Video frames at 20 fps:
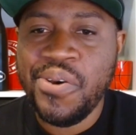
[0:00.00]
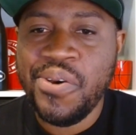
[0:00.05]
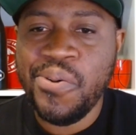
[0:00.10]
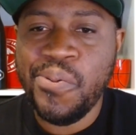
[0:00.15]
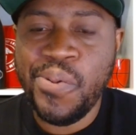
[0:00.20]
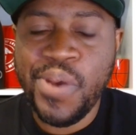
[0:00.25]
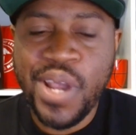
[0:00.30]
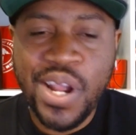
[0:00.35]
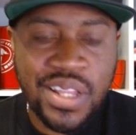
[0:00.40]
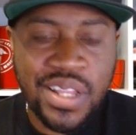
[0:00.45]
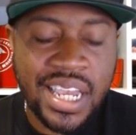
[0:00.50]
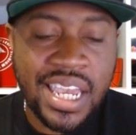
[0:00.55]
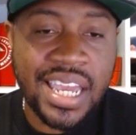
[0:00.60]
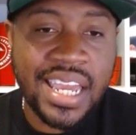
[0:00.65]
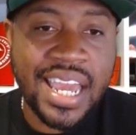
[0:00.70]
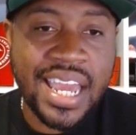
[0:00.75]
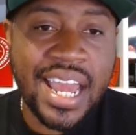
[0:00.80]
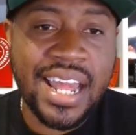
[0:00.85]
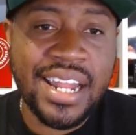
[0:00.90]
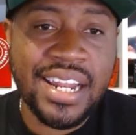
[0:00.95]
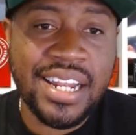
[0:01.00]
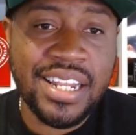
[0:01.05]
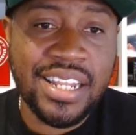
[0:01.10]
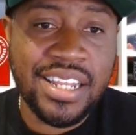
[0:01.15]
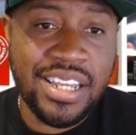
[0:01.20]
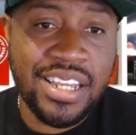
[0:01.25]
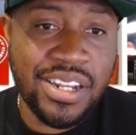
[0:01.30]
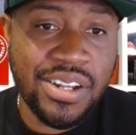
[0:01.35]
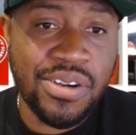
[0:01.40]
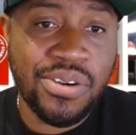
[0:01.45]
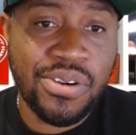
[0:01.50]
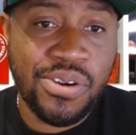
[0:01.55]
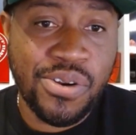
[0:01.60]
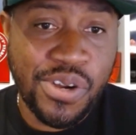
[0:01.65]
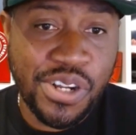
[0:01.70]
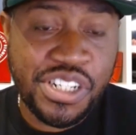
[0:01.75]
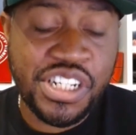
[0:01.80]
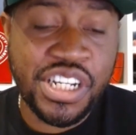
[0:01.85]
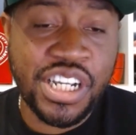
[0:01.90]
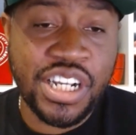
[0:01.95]
we're looking at, you know,
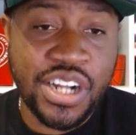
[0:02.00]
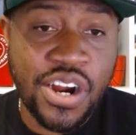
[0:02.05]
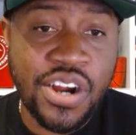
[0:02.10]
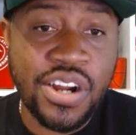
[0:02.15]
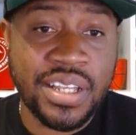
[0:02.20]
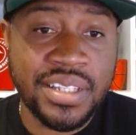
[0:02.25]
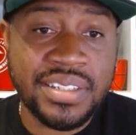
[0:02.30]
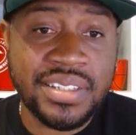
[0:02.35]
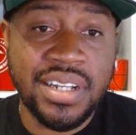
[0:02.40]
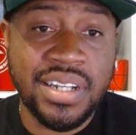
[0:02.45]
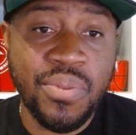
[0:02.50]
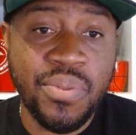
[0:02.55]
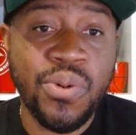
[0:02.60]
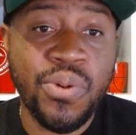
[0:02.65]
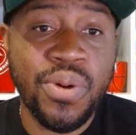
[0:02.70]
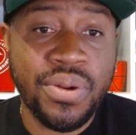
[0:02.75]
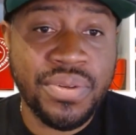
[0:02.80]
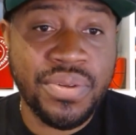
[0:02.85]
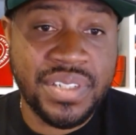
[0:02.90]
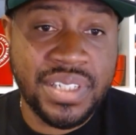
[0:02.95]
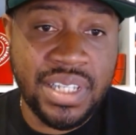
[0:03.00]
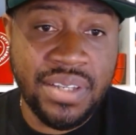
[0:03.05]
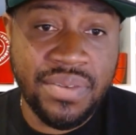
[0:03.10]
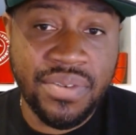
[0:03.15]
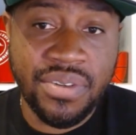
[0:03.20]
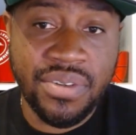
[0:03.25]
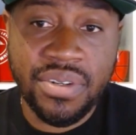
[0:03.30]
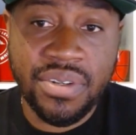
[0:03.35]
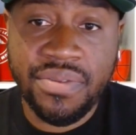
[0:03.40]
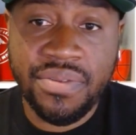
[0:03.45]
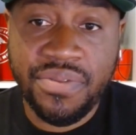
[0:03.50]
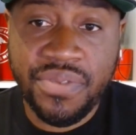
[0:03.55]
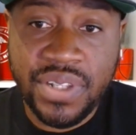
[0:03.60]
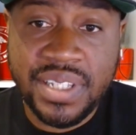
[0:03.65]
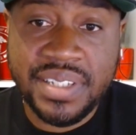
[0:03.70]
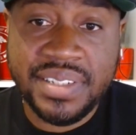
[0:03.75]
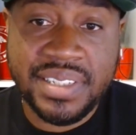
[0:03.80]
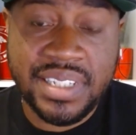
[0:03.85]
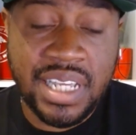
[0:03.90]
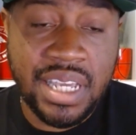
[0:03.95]
Christian Kirk is the number one receiver for
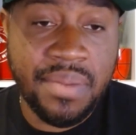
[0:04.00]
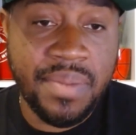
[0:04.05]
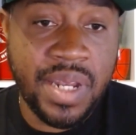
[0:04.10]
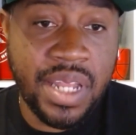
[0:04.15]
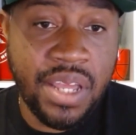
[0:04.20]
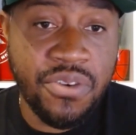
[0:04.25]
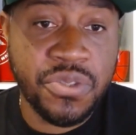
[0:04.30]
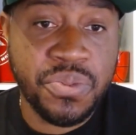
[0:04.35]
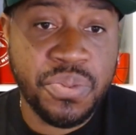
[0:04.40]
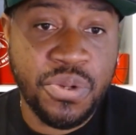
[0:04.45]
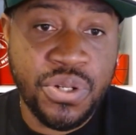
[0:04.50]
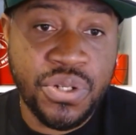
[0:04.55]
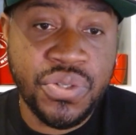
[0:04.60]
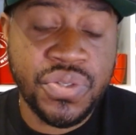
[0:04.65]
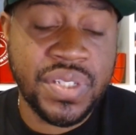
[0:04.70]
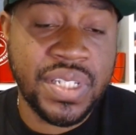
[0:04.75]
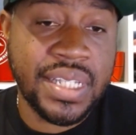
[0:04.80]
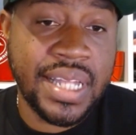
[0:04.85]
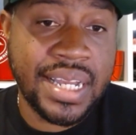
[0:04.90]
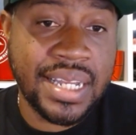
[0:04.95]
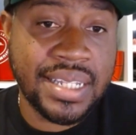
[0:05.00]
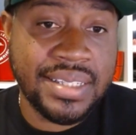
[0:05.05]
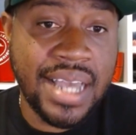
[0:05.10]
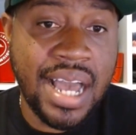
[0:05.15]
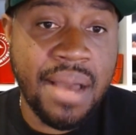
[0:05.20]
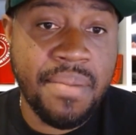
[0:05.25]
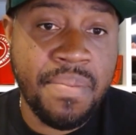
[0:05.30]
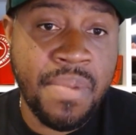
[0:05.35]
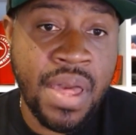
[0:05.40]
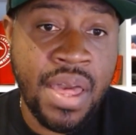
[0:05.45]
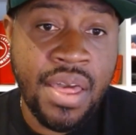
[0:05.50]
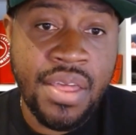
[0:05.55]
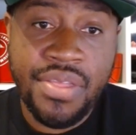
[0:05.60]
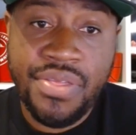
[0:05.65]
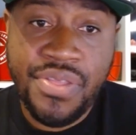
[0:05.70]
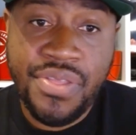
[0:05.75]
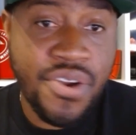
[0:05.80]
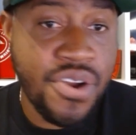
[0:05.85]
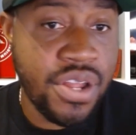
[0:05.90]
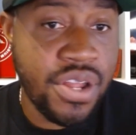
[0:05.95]
this team, and he was producing like a top
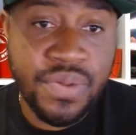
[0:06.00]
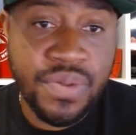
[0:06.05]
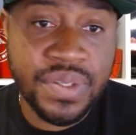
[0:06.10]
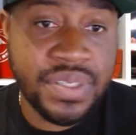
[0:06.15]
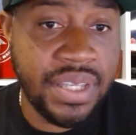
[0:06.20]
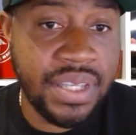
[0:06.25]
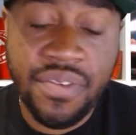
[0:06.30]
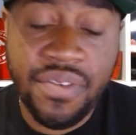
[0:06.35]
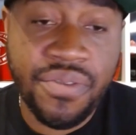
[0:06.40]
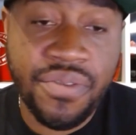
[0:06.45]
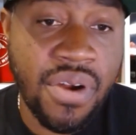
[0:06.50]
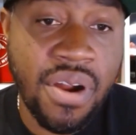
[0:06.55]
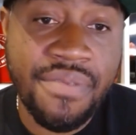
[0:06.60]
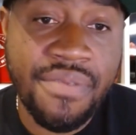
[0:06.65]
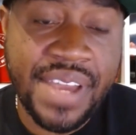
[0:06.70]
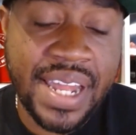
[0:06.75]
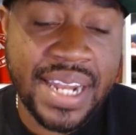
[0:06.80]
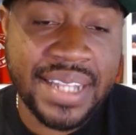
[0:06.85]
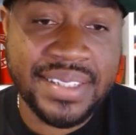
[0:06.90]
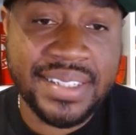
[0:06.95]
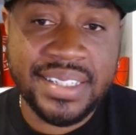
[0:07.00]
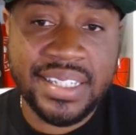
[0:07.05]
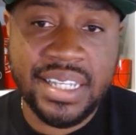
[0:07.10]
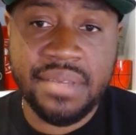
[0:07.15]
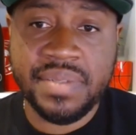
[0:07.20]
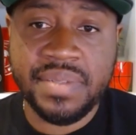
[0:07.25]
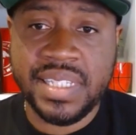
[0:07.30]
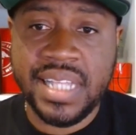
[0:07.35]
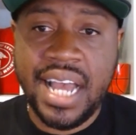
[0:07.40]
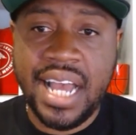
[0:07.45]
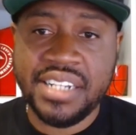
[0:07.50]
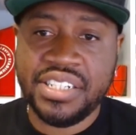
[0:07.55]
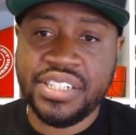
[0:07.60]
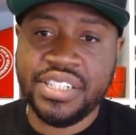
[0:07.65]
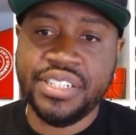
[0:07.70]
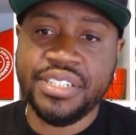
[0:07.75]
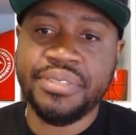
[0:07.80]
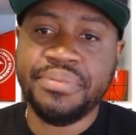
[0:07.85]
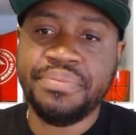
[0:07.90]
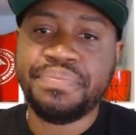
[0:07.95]
30 receiver for our fantasy teams last
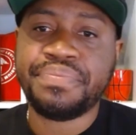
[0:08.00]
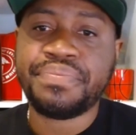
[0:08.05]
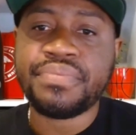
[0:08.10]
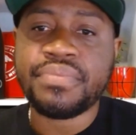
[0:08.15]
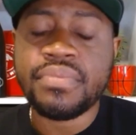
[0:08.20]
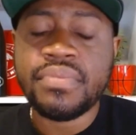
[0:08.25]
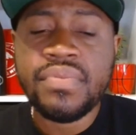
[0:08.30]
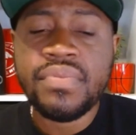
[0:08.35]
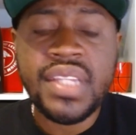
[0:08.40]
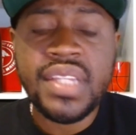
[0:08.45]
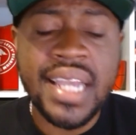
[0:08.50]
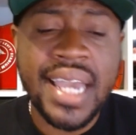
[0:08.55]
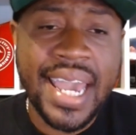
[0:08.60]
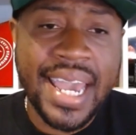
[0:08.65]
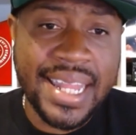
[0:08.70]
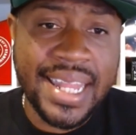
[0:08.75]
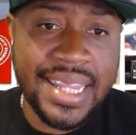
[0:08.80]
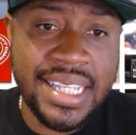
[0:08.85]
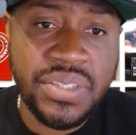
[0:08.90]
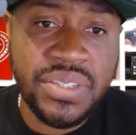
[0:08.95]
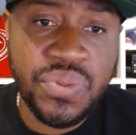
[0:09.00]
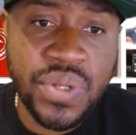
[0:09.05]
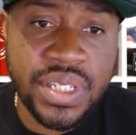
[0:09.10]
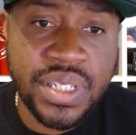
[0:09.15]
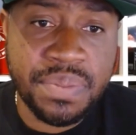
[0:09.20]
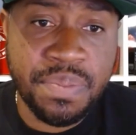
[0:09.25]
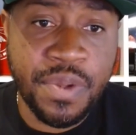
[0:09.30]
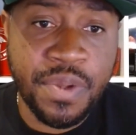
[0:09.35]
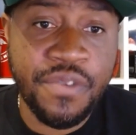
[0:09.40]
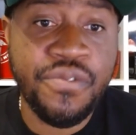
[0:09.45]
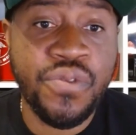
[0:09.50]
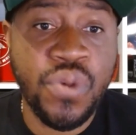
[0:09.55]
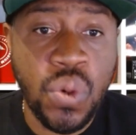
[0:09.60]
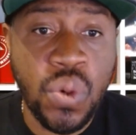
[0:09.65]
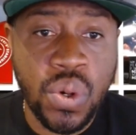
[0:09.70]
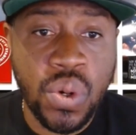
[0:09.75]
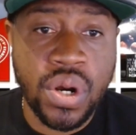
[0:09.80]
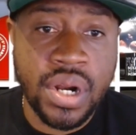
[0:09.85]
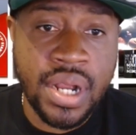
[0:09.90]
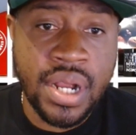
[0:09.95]
year. And this was
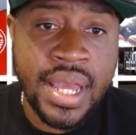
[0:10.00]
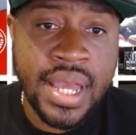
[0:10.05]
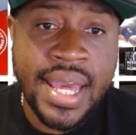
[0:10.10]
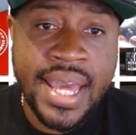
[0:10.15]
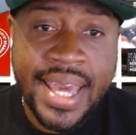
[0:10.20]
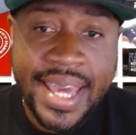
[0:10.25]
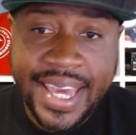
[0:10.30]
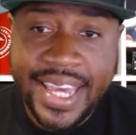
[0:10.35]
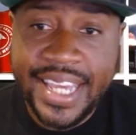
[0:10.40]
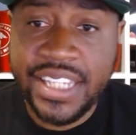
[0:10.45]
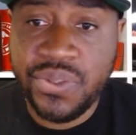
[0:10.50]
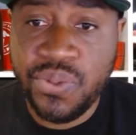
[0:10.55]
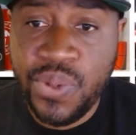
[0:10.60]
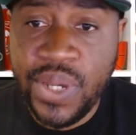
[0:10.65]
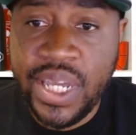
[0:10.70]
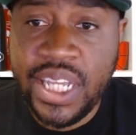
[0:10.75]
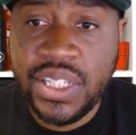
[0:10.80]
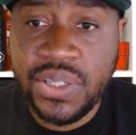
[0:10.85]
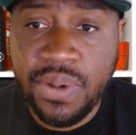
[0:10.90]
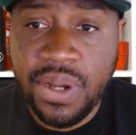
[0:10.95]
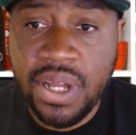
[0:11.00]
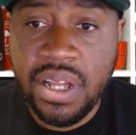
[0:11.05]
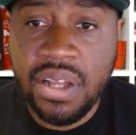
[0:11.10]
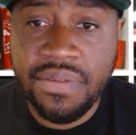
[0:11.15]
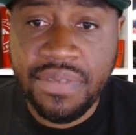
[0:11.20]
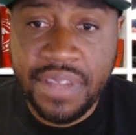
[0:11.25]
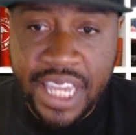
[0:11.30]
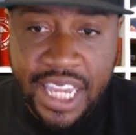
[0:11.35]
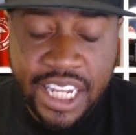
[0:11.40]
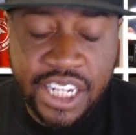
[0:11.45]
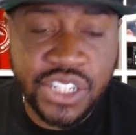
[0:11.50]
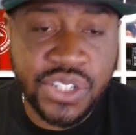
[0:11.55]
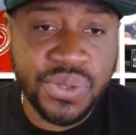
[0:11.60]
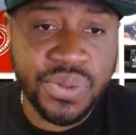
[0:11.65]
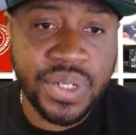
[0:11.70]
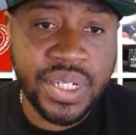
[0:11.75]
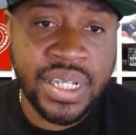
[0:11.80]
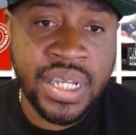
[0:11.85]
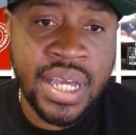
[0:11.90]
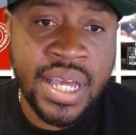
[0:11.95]
before his week 12
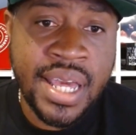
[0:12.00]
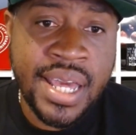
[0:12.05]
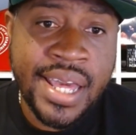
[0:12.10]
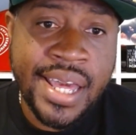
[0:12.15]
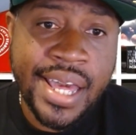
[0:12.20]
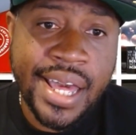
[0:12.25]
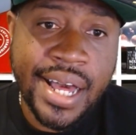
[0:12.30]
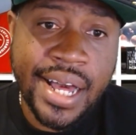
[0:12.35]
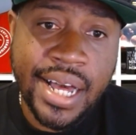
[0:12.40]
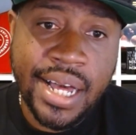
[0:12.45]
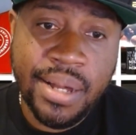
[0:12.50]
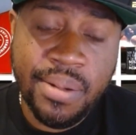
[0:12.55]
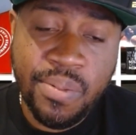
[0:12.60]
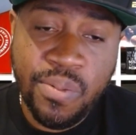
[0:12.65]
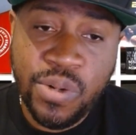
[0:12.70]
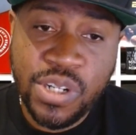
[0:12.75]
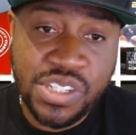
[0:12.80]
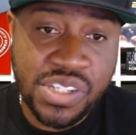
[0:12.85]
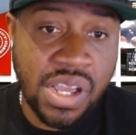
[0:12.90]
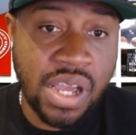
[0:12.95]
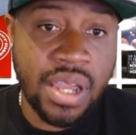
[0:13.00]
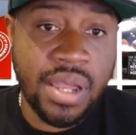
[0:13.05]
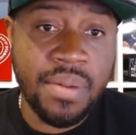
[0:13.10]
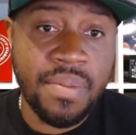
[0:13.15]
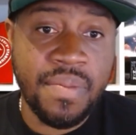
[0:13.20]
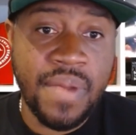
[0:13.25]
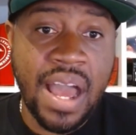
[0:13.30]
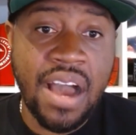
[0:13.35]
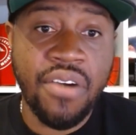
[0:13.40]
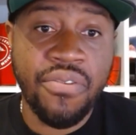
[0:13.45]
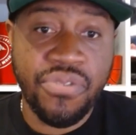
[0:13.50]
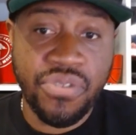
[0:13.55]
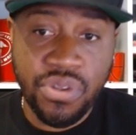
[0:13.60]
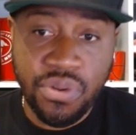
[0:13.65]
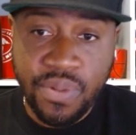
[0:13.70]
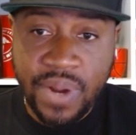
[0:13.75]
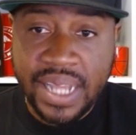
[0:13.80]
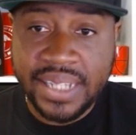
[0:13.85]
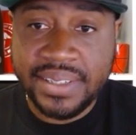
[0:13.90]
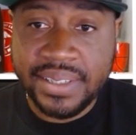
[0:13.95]
injury, um, which saw him out for
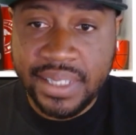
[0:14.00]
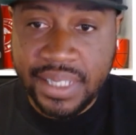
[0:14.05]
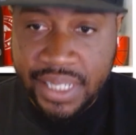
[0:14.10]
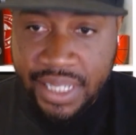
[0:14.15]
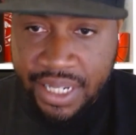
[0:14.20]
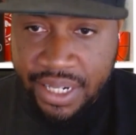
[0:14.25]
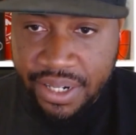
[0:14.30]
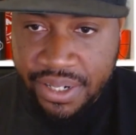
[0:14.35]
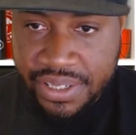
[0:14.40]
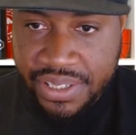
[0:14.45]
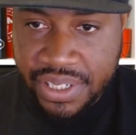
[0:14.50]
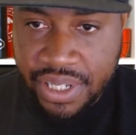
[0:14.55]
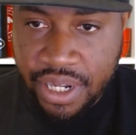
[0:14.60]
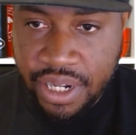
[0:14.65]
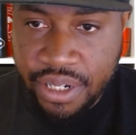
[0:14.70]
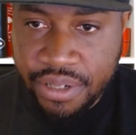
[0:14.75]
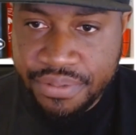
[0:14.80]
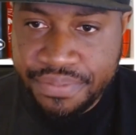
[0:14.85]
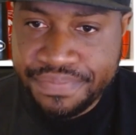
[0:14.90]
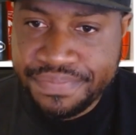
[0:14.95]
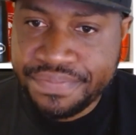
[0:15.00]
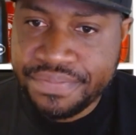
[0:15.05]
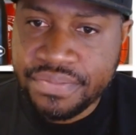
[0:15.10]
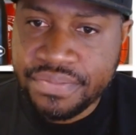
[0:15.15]
the rest of the year. So,